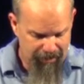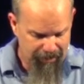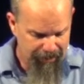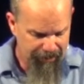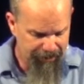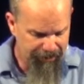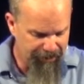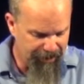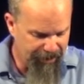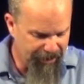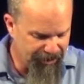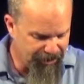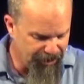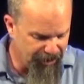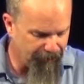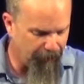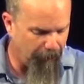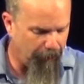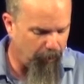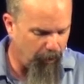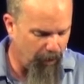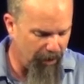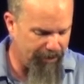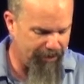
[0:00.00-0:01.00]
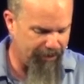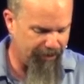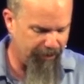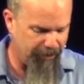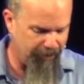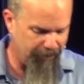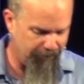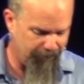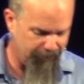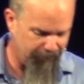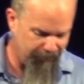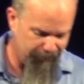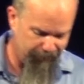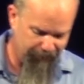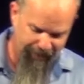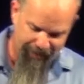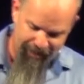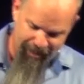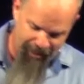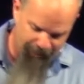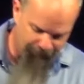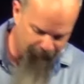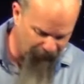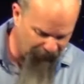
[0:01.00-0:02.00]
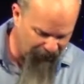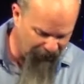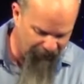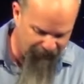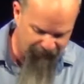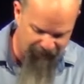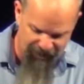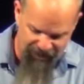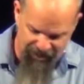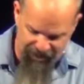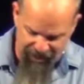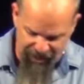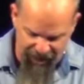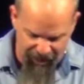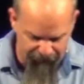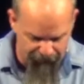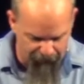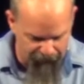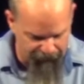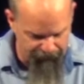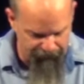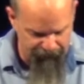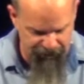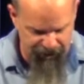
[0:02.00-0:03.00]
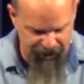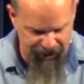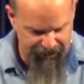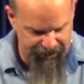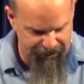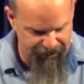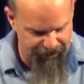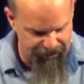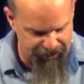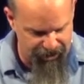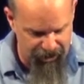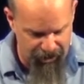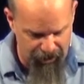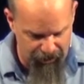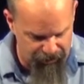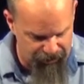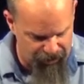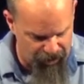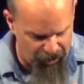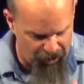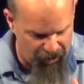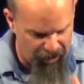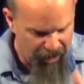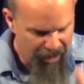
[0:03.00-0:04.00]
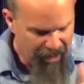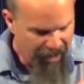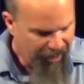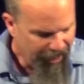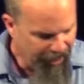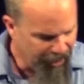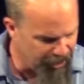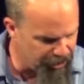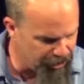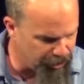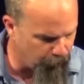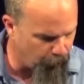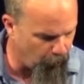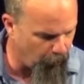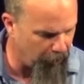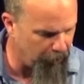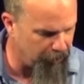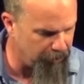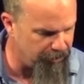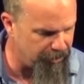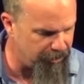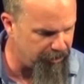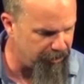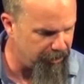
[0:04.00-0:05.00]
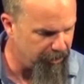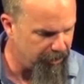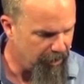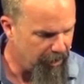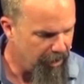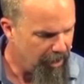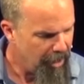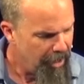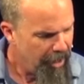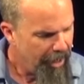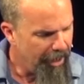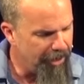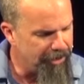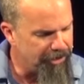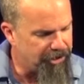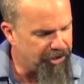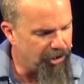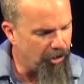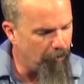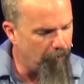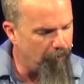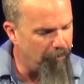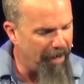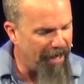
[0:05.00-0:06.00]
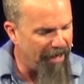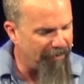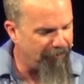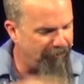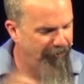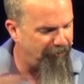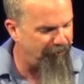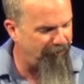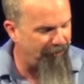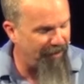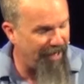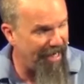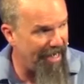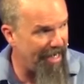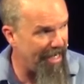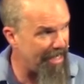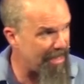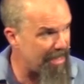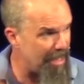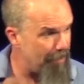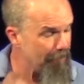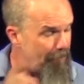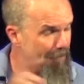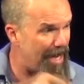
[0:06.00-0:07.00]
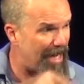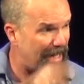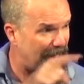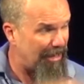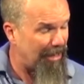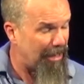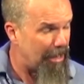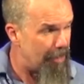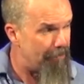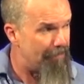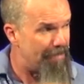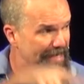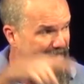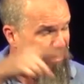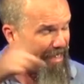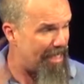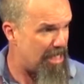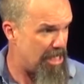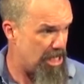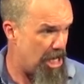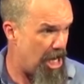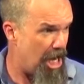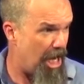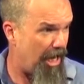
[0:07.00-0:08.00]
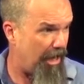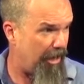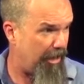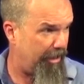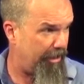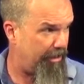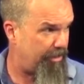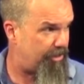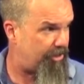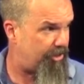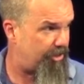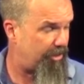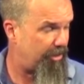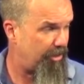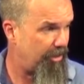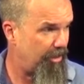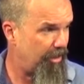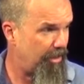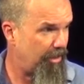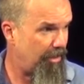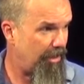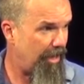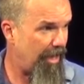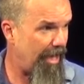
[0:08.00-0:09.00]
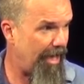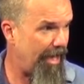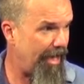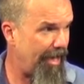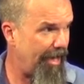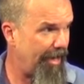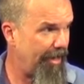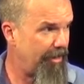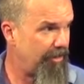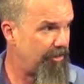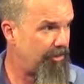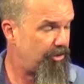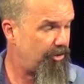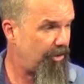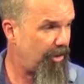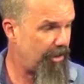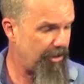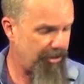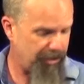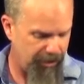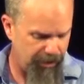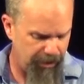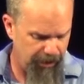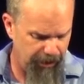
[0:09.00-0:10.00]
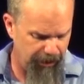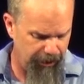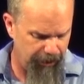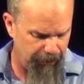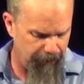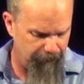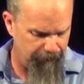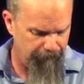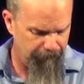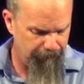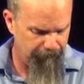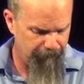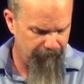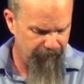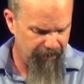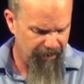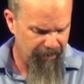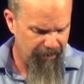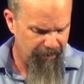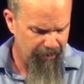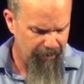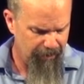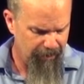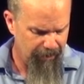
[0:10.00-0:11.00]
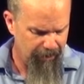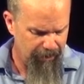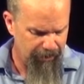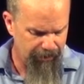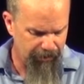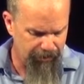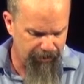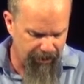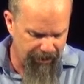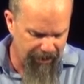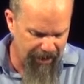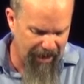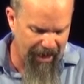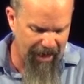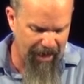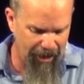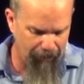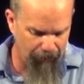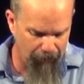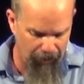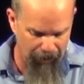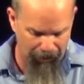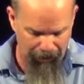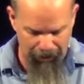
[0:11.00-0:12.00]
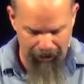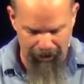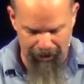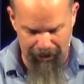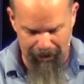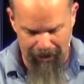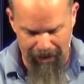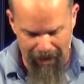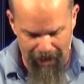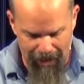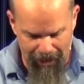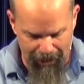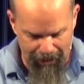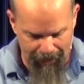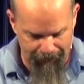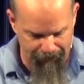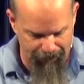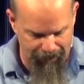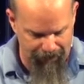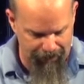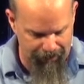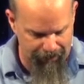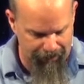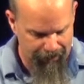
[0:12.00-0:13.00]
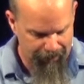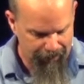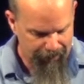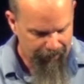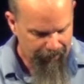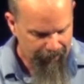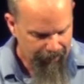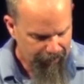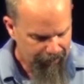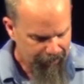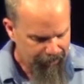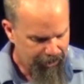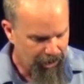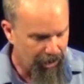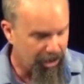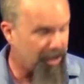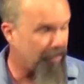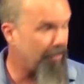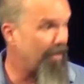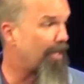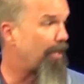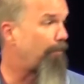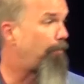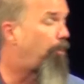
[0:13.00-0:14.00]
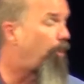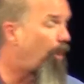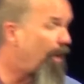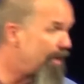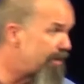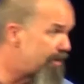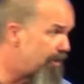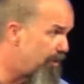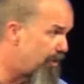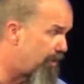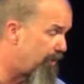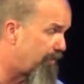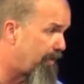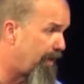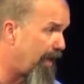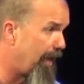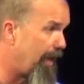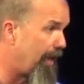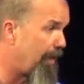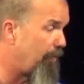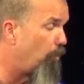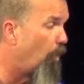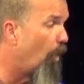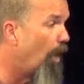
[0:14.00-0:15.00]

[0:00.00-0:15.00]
You see, he's ever present. He never leaves us, he never forsakes us. And those are his words. And so, by faith and my limited knowledge, I trust him. So, today I want to look at a name that talks about the presence of God.